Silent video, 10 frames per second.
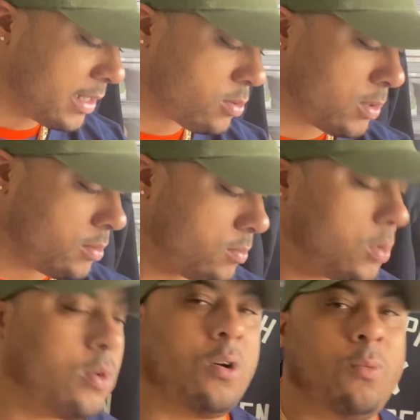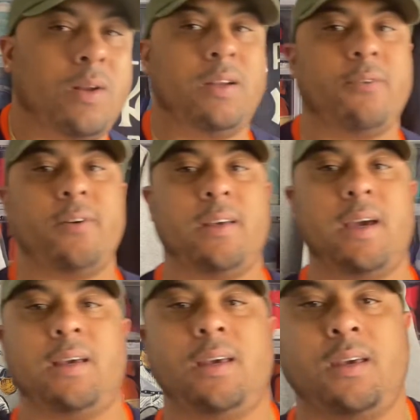one, we're gonna go with a different
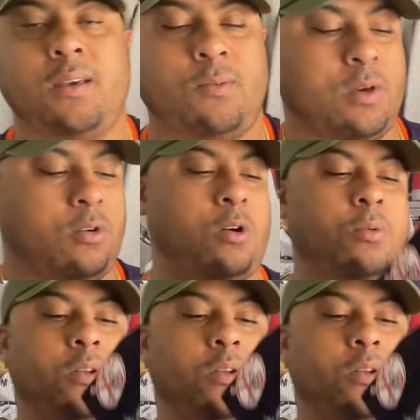Yankee. We're gonna go with the